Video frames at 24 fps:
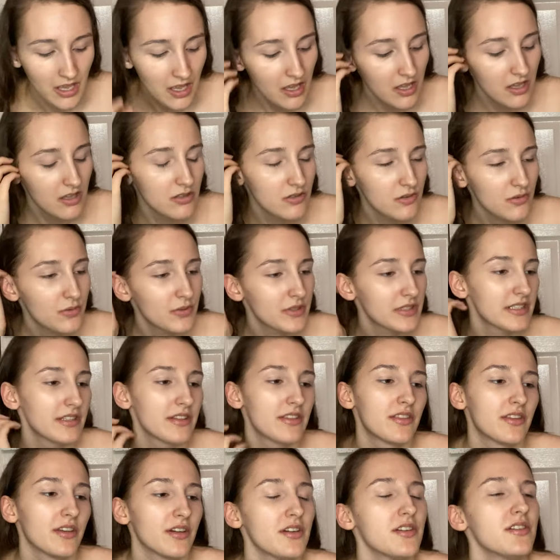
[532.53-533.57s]
So was it
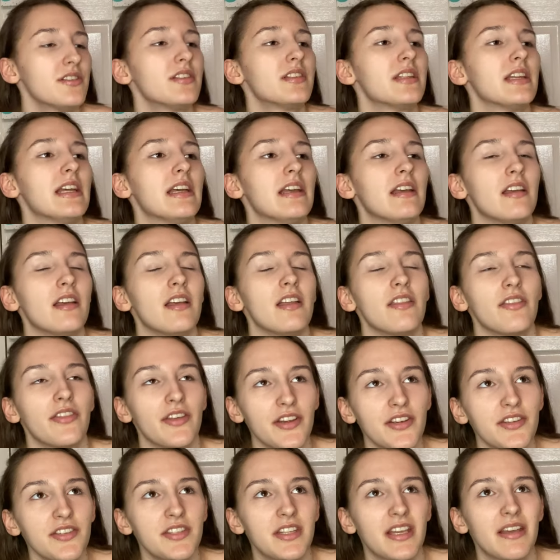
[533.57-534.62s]
Thursday
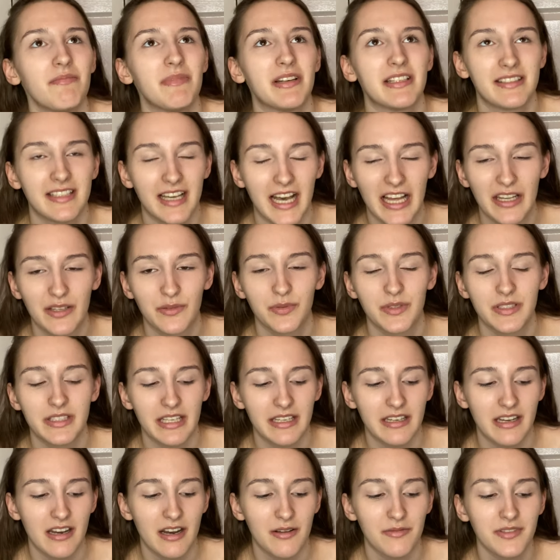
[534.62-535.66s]
my dad was
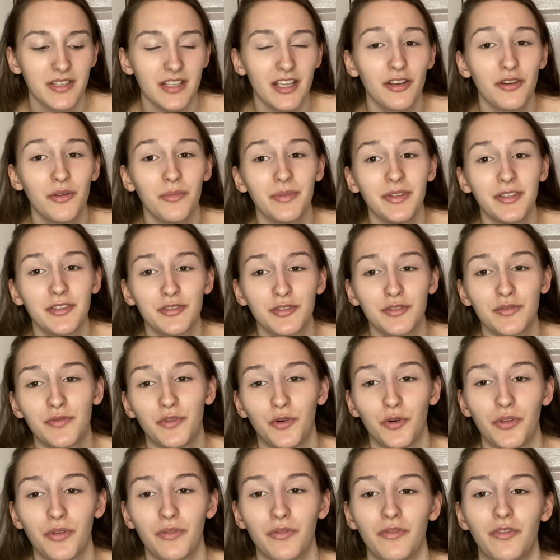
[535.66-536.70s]
in, and I was like, can you please just
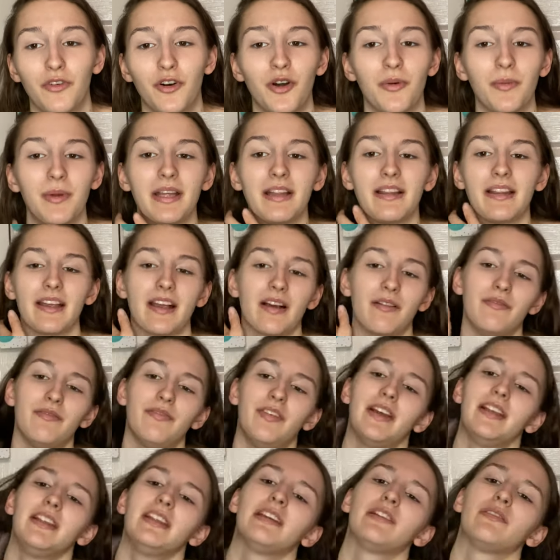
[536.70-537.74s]
phone them for me, like I'm
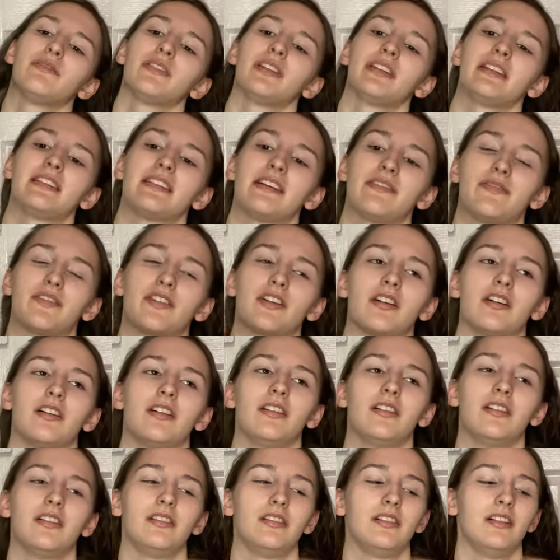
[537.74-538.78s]
finding it really
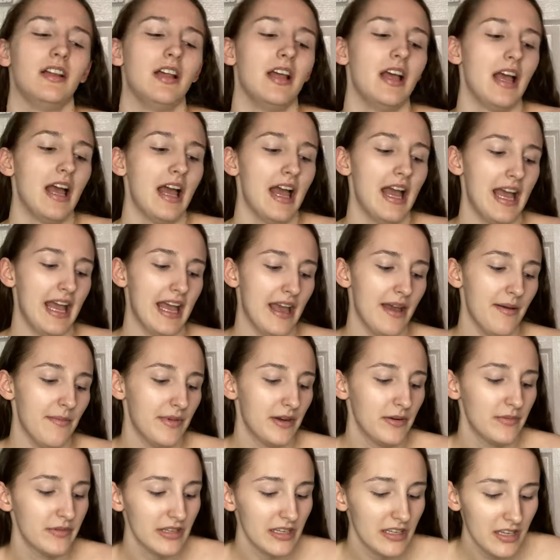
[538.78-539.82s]
difficult. And he
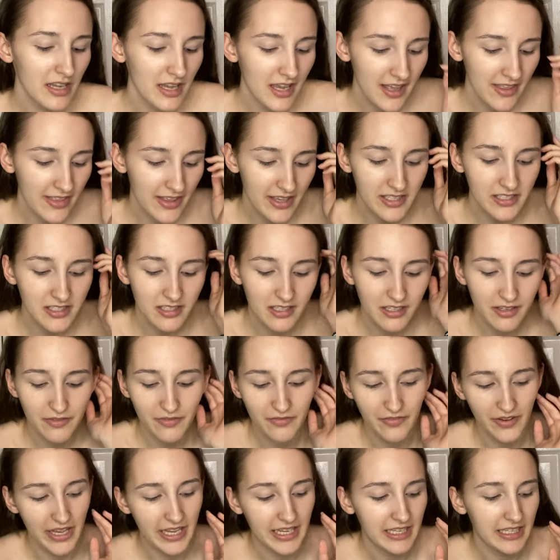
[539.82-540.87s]
was like, yeah, that's like
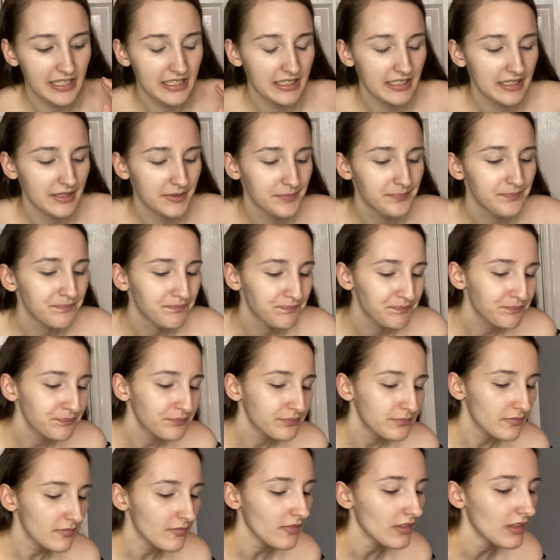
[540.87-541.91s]
fine,
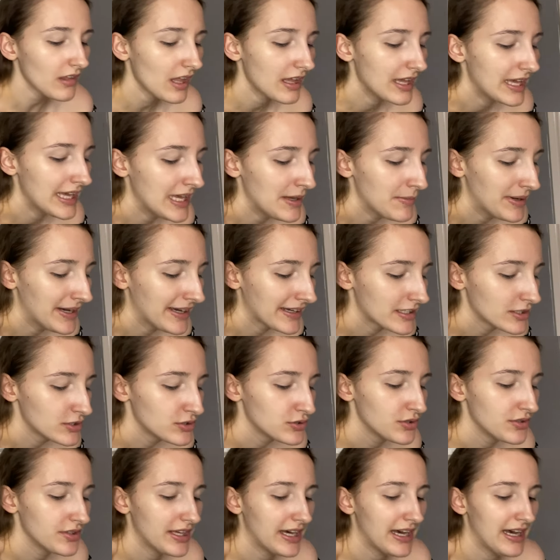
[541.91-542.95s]
I can
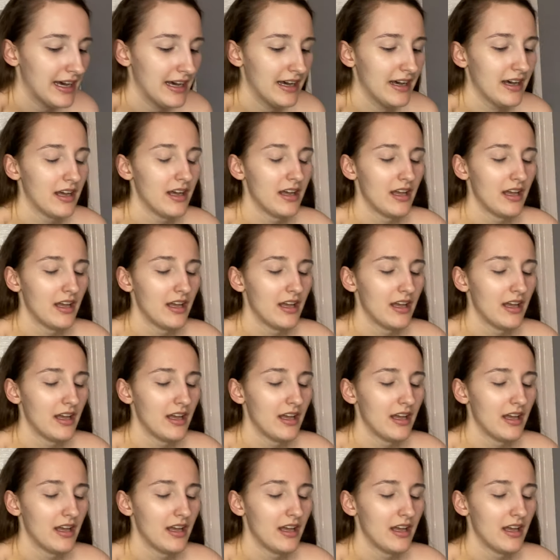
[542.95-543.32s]
do that.